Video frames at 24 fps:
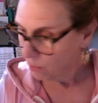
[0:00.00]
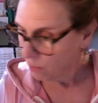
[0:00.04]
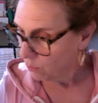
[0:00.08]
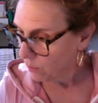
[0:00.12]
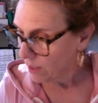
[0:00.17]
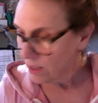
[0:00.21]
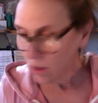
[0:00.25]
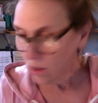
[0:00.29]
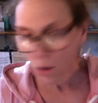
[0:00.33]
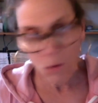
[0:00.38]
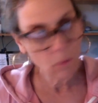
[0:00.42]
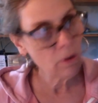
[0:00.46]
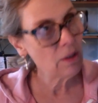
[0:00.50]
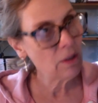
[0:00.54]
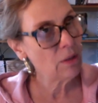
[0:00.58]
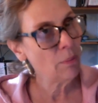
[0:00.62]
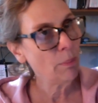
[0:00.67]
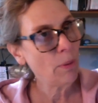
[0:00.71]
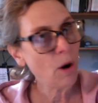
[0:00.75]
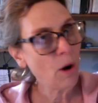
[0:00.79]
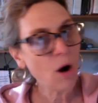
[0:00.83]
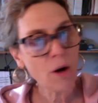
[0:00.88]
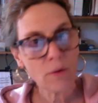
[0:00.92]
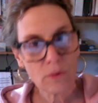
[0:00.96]
window and the
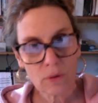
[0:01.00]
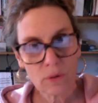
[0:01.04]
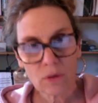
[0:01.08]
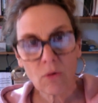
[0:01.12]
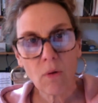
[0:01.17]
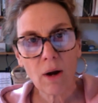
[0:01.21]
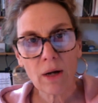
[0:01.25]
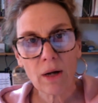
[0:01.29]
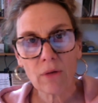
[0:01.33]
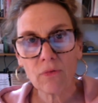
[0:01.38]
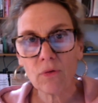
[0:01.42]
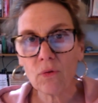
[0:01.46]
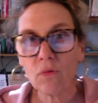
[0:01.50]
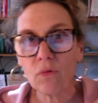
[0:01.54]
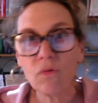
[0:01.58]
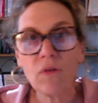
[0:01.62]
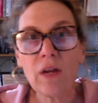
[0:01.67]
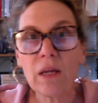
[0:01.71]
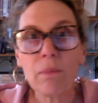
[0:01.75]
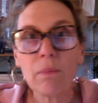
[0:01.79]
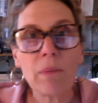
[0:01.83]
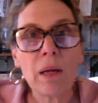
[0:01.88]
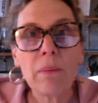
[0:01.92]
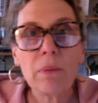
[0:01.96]
bar, there's quite a few
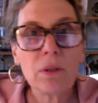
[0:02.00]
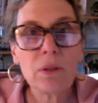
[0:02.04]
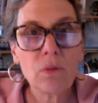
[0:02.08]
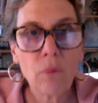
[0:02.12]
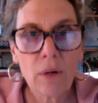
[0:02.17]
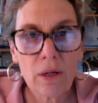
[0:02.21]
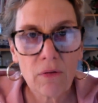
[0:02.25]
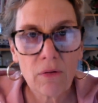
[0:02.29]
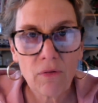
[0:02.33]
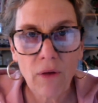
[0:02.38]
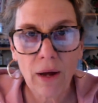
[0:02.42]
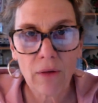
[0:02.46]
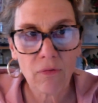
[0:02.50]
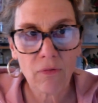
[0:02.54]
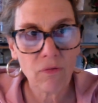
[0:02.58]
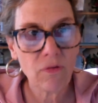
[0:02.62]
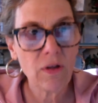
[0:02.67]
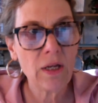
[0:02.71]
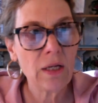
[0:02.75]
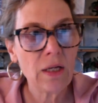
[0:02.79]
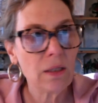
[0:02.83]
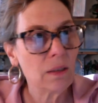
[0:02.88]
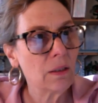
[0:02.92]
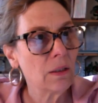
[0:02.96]
feet, maybe 25
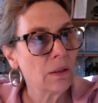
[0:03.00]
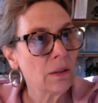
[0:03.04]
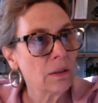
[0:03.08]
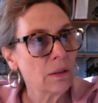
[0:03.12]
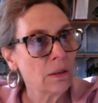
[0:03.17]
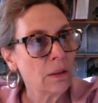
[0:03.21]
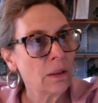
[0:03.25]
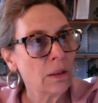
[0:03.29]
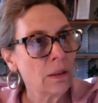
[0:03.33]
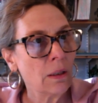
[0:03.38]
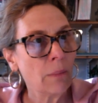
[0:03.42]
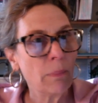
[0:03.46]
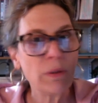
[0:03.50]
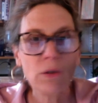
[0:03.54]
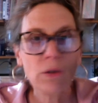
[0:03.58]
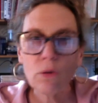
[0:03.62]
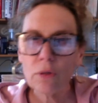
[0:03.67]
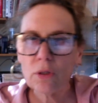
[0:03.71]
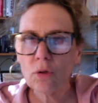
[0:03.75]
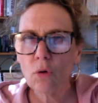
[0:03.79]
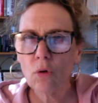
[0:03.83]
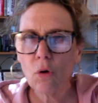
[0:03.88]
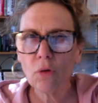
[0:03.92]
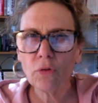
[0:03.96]
feet. But
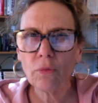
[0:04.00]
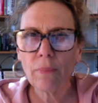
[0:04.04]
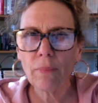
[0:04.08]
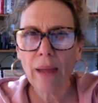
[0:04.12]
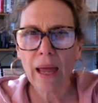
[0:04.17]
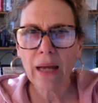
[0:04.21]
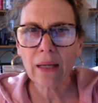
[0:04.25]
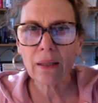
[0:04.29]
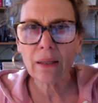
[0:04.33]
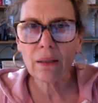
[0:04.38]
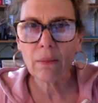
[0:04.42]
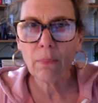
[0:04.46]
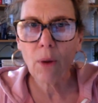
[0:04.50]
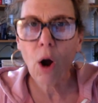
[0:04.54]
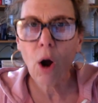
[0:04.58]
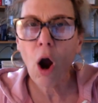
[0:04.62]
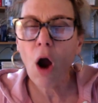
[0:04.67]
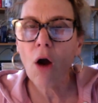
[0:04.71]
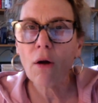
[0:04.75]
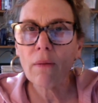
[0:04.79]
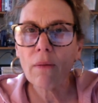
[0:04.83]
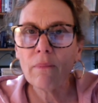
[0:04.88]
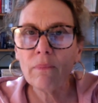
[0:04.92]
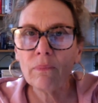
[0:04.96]
there's an older man at the
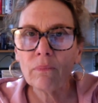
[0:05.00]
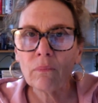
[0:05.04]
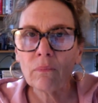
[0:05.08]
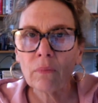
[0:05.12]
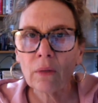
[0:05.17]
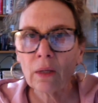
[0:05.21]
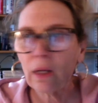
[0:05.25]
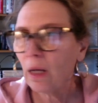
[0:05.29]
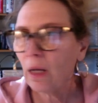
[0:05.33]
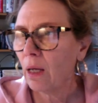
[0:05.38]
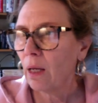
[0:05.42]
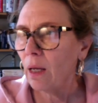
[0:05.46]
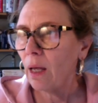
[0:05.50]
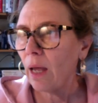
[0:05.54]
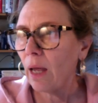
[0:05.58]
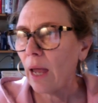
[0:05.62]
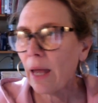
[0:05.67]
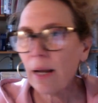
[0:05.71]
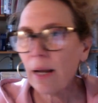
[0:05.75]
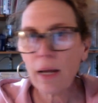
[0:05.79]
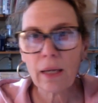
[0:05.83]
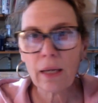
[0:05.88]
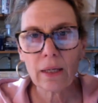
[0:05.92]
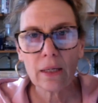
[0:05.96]
bar.
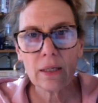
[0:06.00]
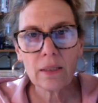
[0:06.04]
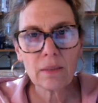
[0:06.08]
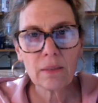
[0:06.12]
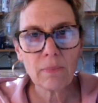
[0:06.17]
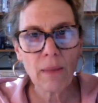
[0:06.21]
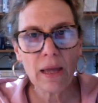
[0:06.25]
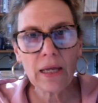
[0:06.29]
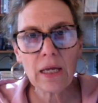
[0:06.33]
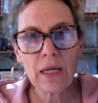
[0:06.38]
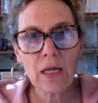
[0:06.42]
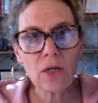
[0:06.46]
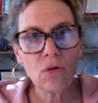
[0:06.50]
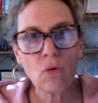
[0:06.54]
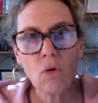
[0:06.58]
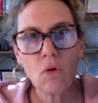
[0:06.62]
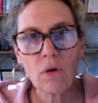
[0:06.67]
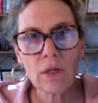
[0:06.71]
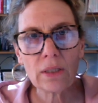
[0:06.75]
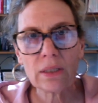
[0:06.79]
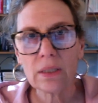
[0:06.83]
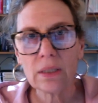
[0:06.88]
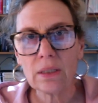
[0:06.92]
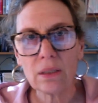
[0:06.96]
And he's making
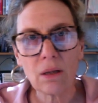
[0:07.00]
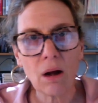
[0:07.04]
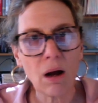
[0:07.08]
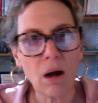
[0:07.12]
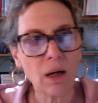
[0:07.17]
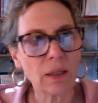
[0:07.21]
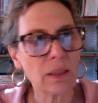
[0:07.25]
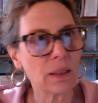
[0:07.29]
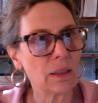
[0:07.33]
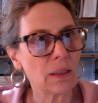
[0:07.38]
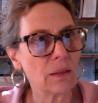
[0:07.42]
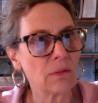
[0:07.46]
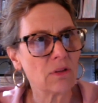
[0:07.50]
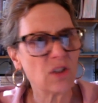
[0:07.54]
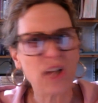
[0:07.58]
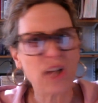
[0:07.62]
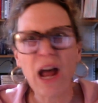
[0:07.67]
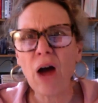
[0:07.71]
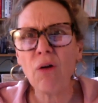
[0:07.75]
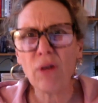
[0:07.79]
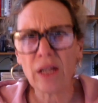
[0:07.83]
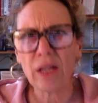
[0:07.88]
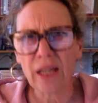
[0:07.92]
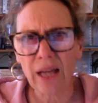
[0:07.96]
noise. He's talking,
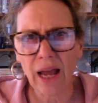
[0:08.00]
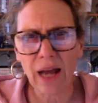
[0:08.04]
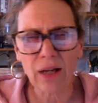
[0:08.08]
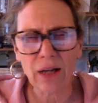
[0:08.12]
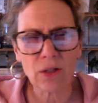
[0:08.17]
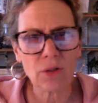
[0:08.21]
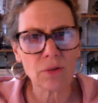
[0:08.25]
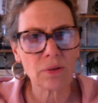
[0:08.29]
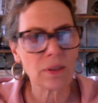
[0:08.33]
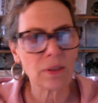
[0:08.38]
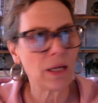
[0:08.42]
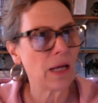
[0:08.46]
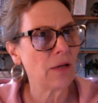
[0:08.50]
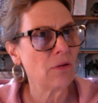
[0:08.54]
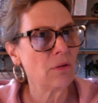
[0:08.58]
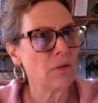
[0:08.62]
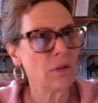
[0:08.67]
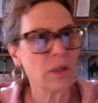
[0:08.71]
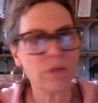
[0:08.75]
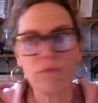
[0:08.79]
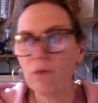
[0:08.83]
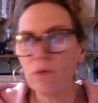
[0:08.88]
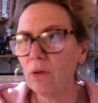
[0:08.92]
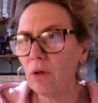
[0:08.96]
shouting, actually. I don't
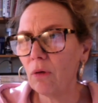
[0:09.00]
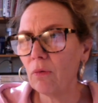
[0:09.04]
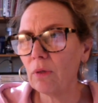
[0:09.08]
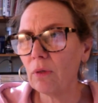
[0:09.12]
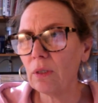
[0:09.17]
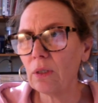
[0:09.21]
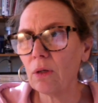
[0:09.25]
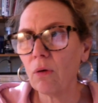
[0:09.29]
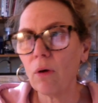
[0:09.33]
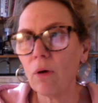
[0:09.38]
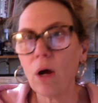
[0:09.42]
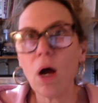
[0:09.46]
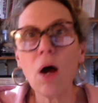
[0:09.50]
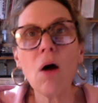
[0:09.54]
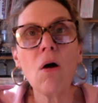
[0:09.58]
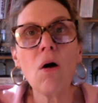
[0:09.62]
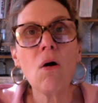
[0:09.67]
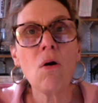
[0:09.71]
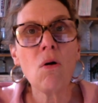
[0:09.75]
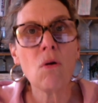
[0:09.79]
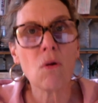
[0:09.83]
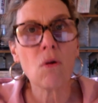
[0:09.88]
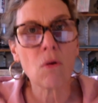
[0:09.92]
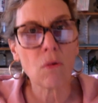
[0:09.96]
even know what's going on.
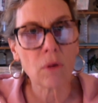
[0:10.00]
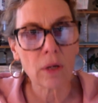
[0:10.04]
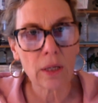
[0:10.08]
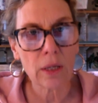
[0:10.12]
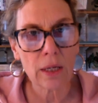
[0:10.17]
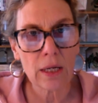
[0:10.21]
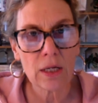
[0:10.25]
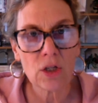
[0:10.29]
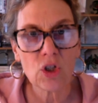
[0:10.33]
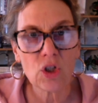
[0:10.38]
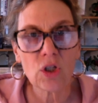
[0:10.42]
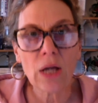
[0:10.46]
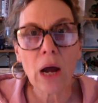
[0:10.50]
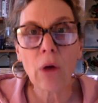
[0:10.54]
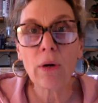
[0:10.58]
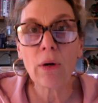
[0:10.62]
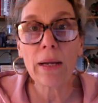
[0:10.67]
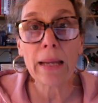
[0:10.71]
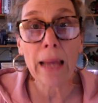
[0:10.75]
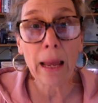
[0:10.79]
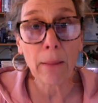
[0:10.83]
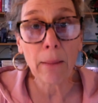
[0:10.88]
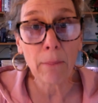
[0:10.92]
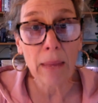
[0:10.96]
Oh, he's
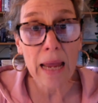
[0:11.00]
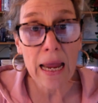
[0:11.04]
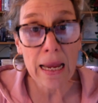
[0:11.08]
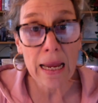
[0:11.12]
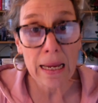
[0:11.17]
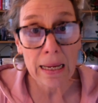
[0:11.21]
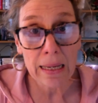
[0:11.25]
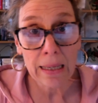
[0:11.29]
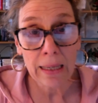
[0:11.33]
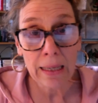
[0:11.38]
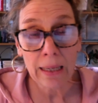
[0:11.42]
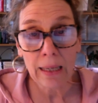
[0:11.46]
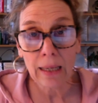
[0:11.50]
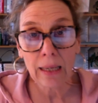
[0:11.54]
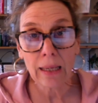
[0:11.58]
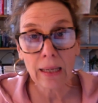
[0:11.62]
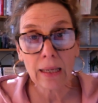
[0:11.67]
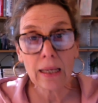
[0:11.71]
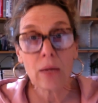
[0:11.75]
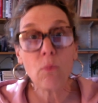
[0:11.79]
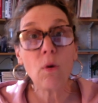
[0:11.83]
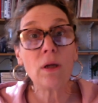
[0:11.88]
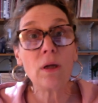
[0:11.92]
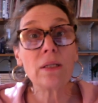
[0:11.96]
shouting at me.
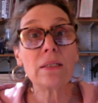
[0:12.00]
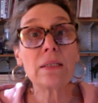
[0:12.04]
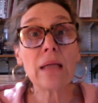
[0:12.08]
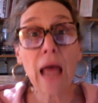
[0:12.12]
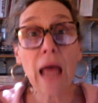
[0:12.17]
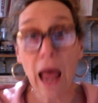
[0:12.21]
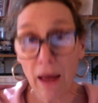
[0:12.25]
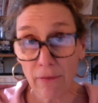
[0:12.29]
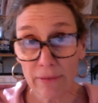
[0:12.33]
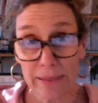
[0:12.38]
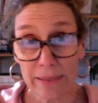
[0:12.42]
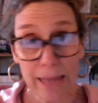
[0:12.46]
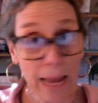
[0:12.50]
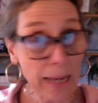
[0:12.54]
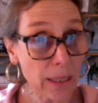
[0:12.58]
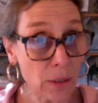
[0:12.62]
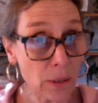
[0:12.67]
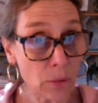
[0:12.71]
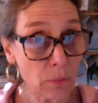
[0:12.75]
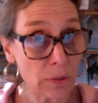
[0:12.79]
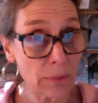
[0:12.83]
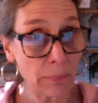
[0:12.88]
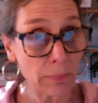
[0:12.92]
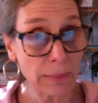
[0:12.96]
He wants to have
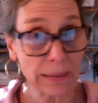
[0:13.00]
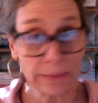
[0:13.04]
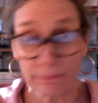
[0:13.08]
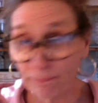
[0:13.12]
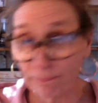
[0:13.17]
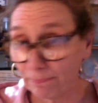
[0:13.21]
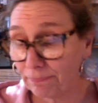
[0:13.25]
sex with me.